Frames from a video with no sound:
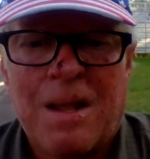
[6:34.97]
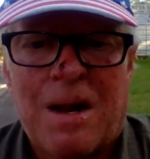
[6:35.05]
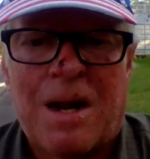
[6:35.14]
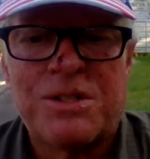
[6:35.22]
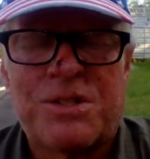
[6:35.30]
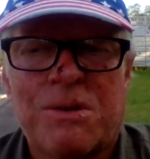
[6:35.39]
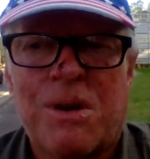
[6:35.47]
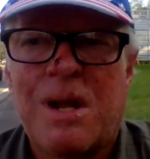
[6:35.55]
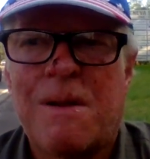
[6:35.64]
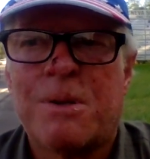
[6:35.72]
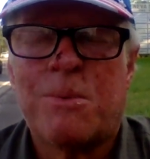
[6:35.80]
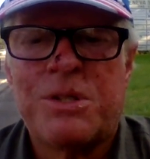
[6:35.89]
I still
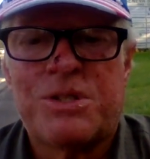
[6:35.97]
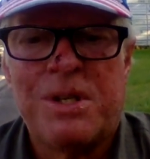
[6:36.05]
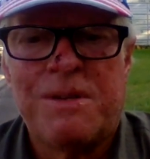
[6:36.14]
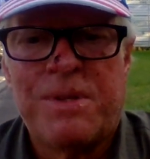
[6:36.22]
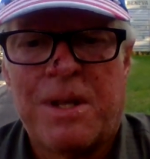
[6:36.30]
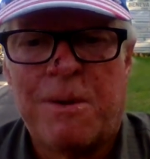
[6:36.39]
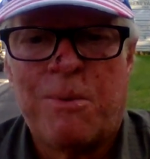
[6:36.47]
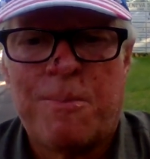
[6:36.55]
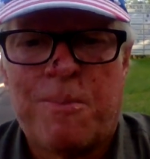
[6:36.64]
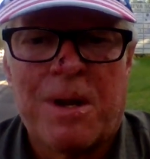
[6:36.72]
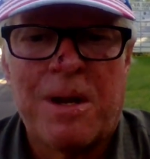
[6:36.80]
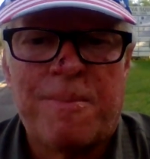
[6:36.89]
haven't received any
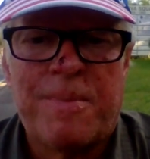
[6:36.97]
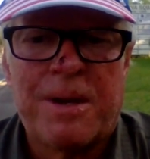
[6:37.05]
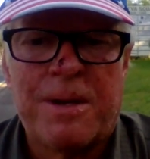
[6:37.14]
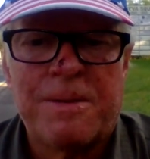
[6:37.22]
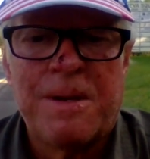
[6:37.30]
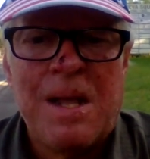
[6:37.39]
reply about it,